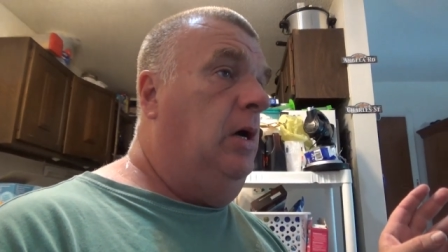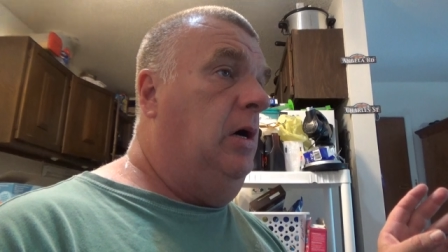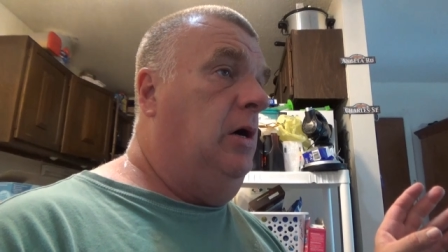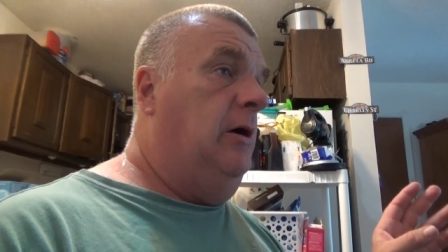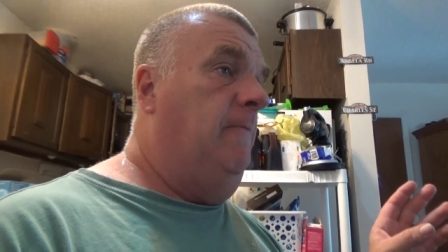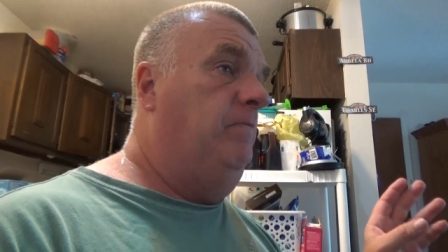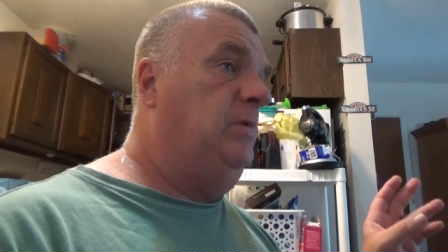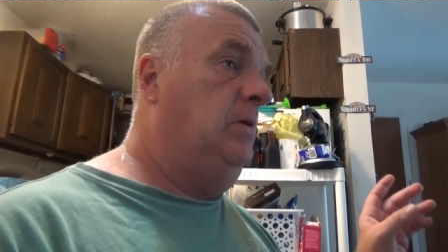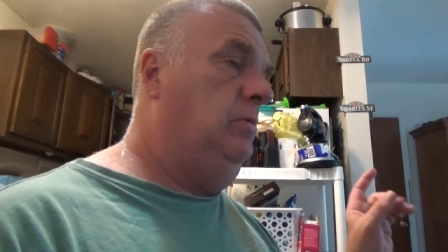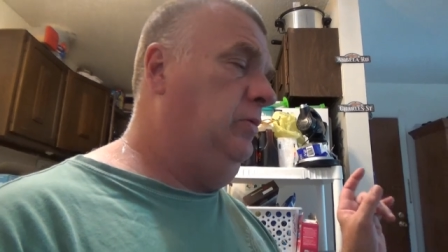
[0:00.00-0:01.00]
uh,
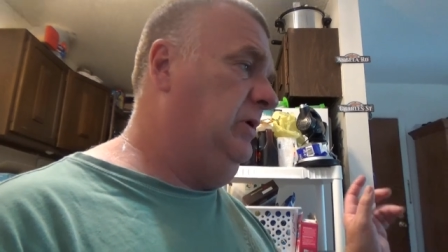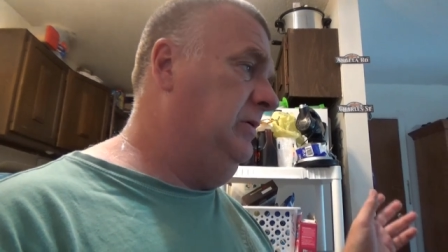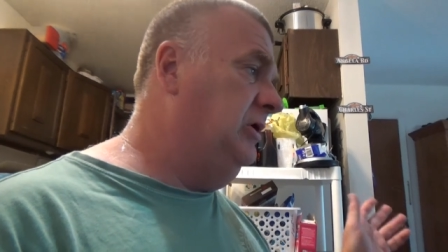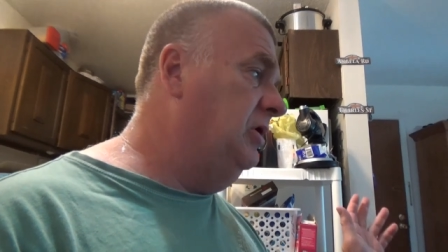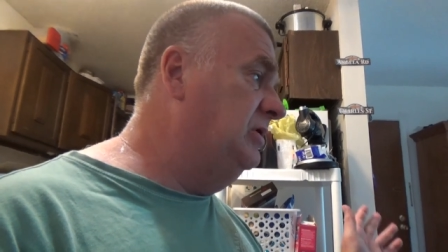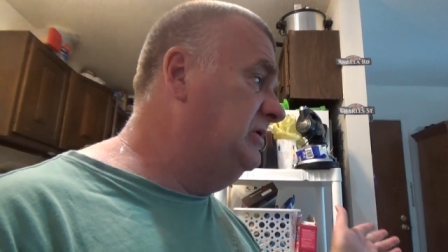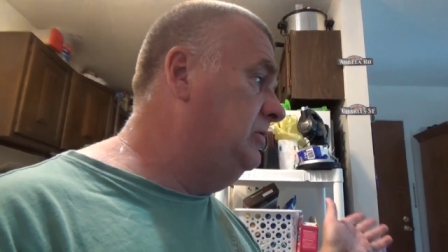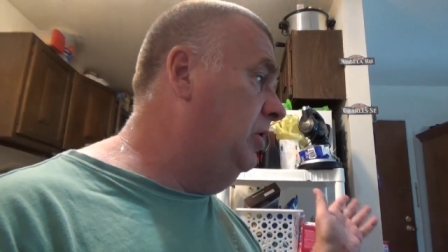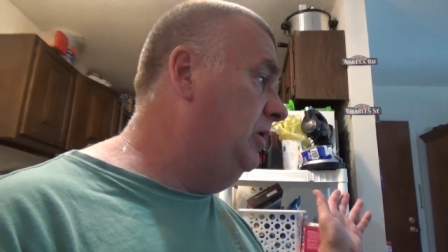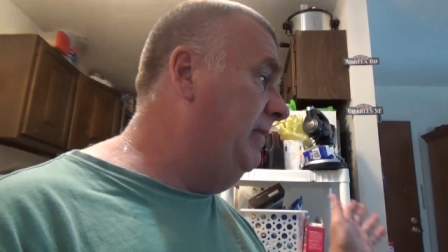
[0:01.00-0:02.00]
we're
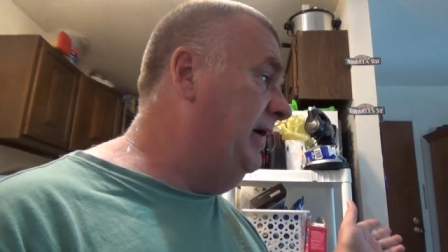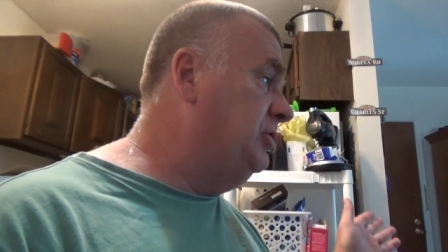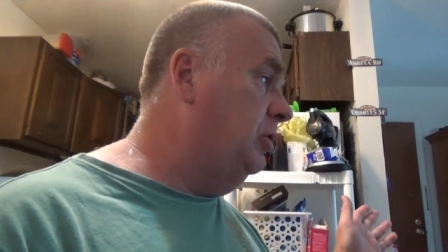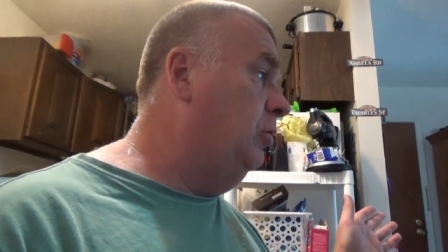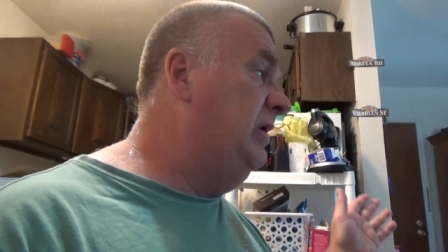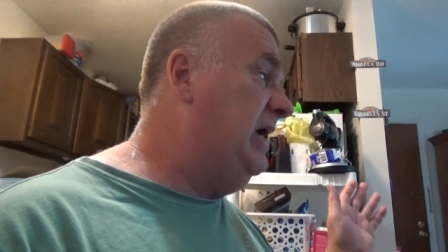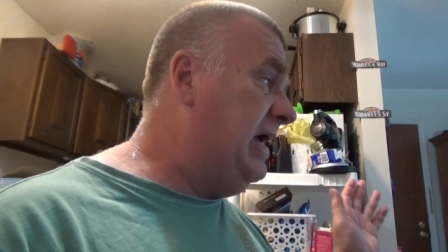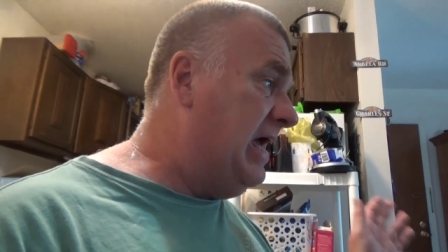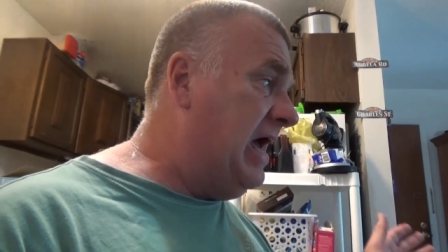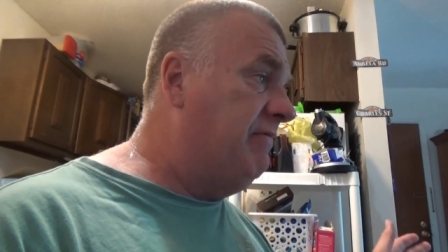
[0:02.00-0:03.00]
just going to make sure we
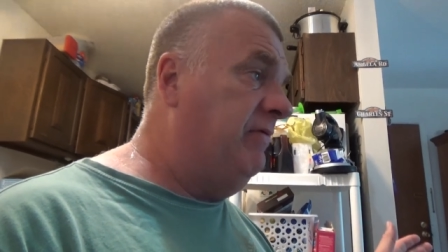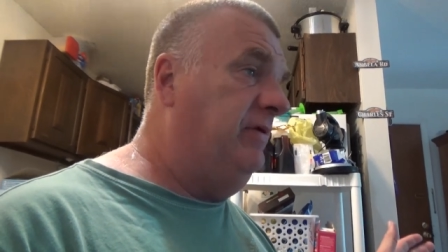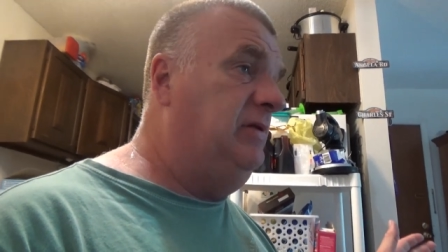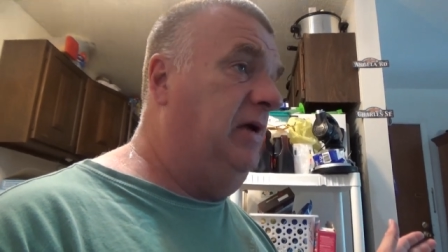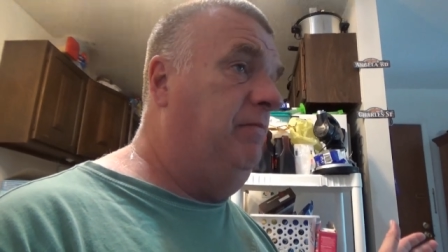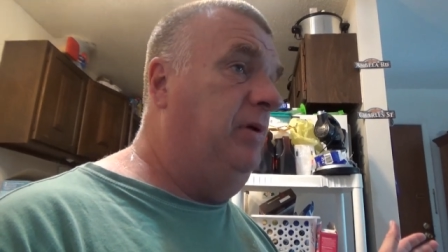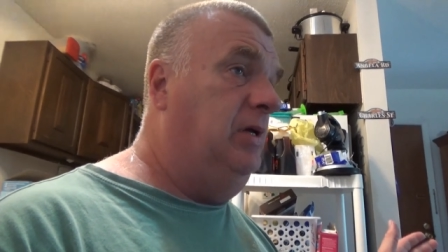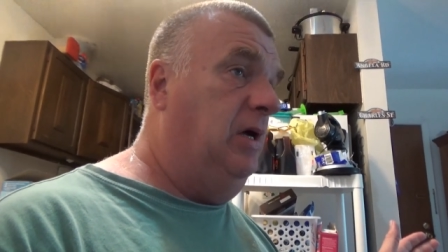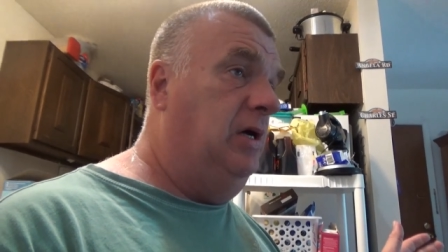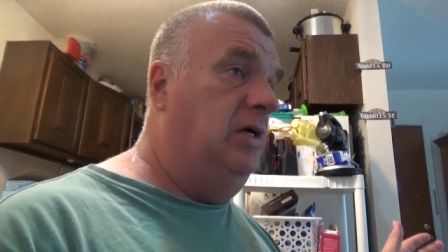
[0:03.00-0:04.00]
have everything,
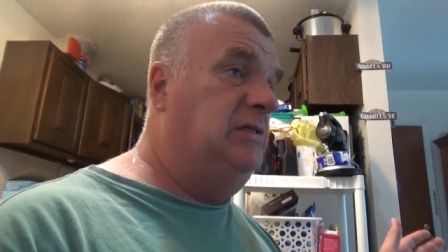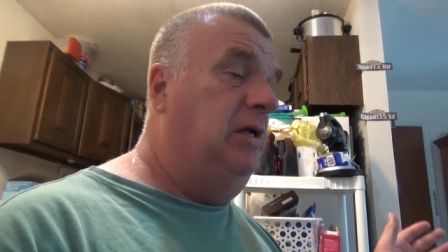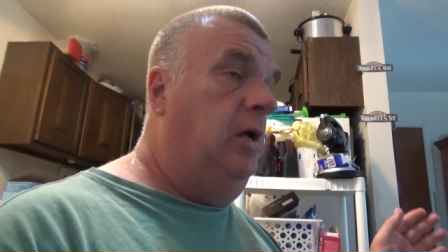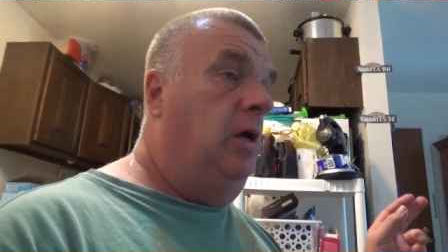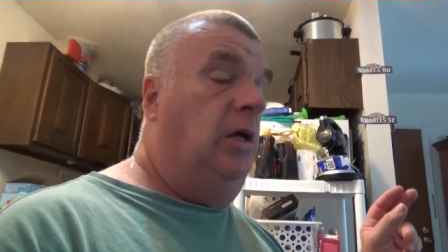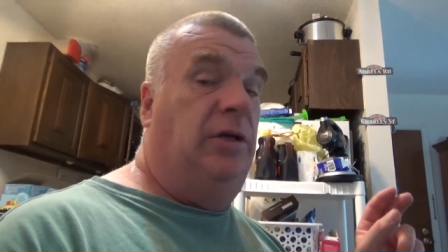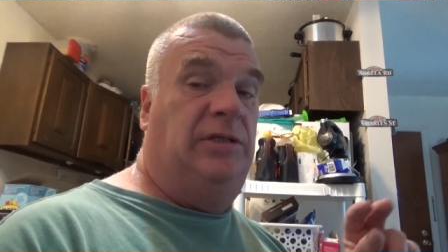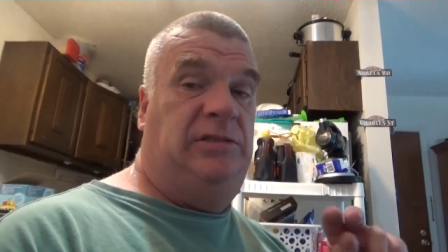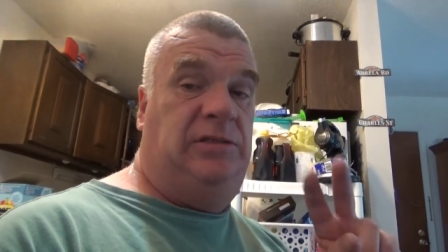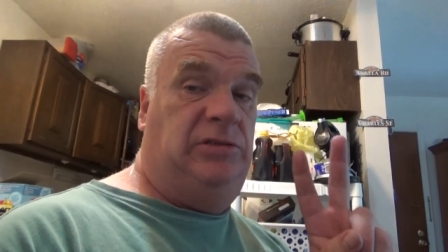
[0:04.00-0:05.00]
because
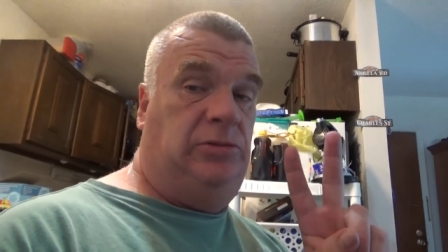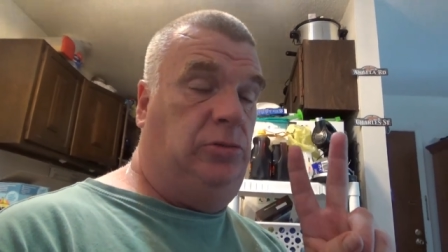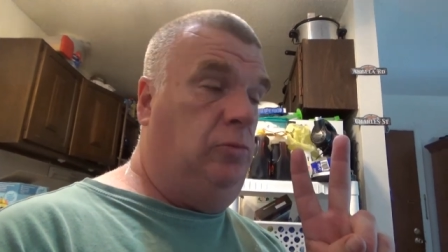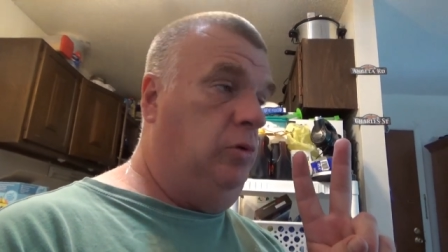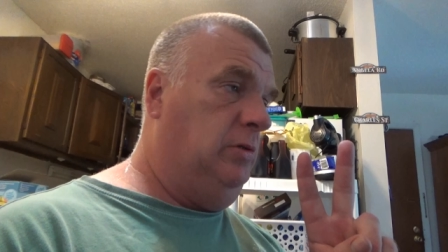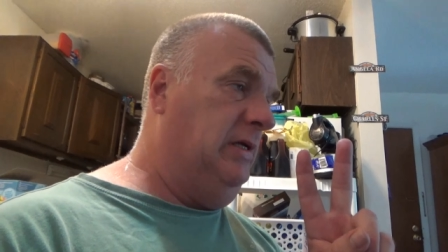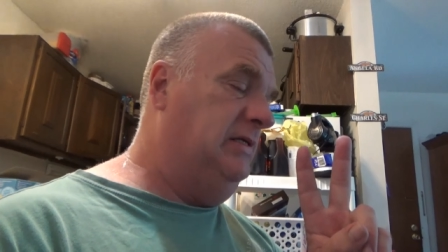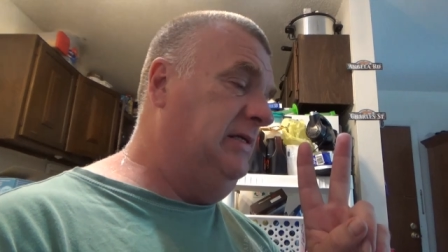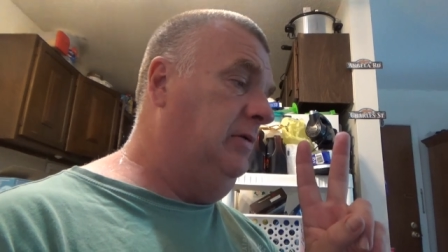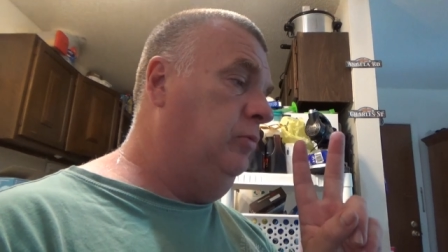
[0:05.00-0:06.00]
this is,
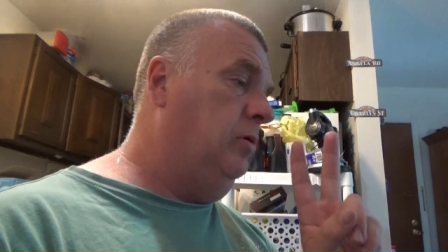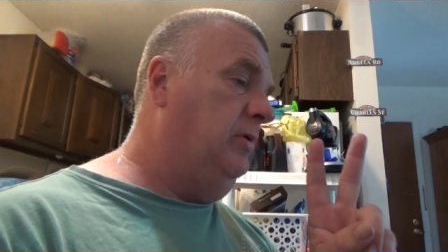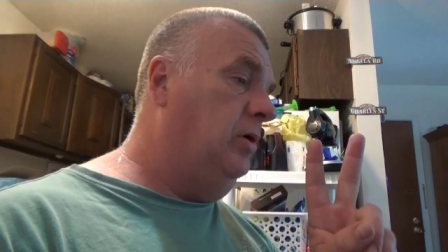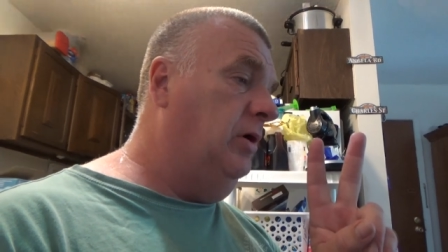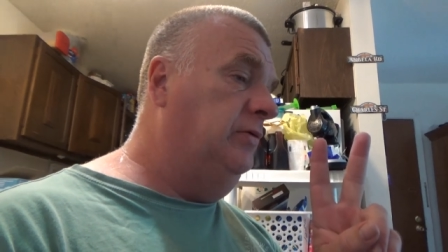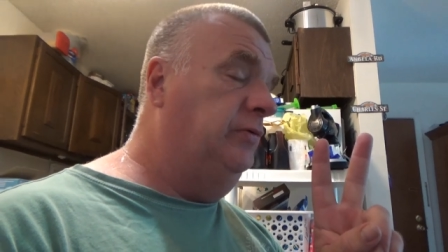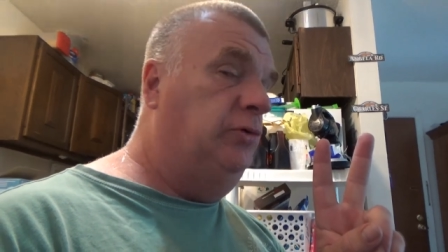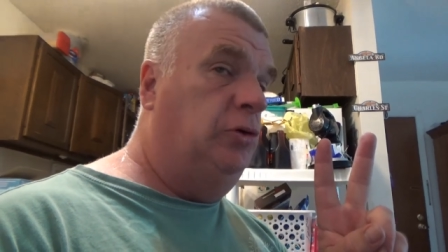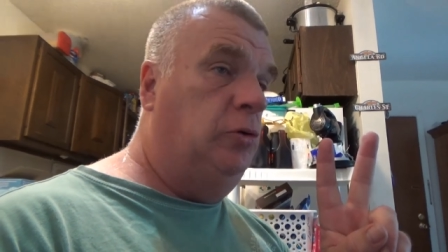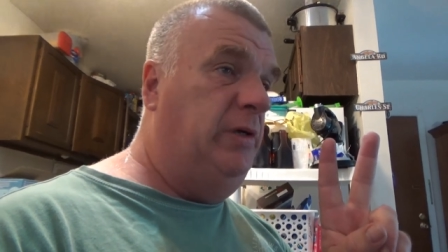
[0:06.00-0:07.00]
like I said, we'll be on
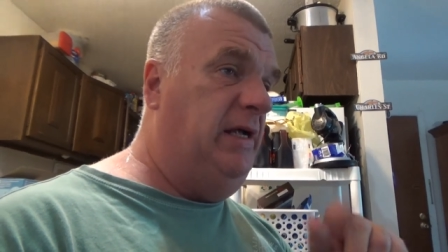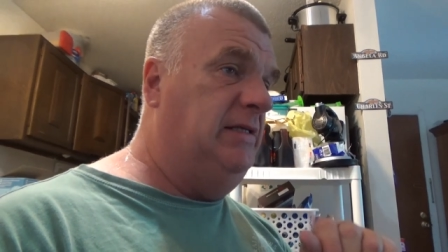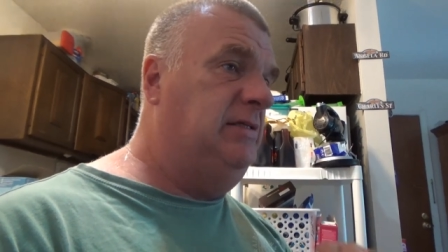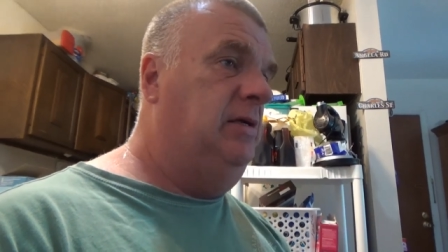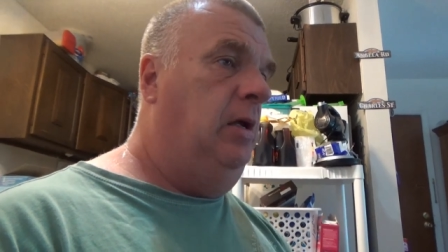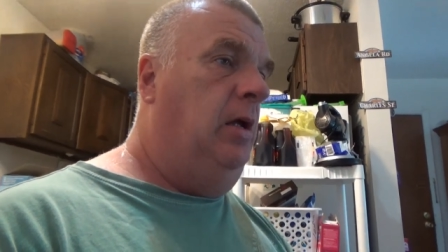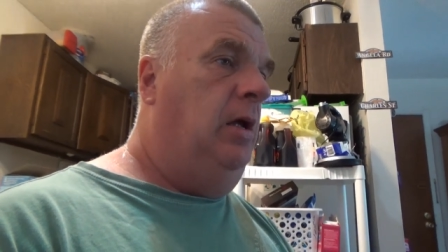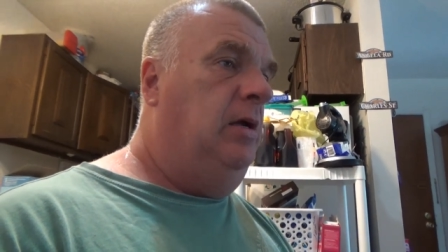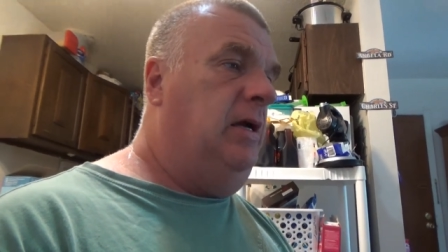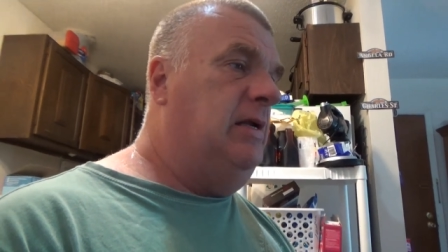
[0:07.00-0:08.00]
for two weeks
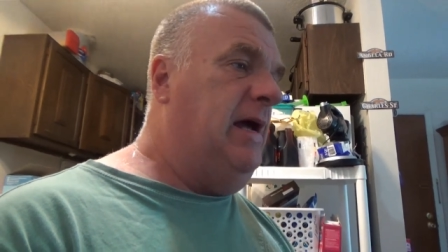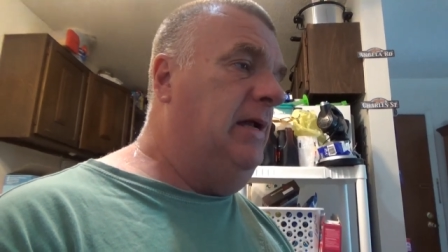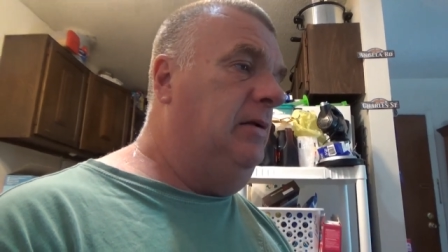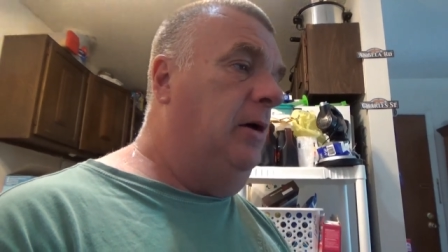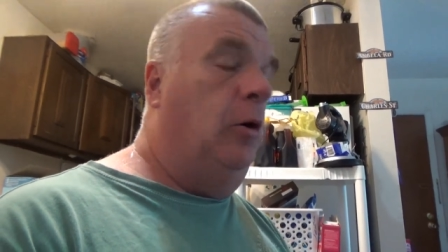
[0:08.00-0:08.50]
and that.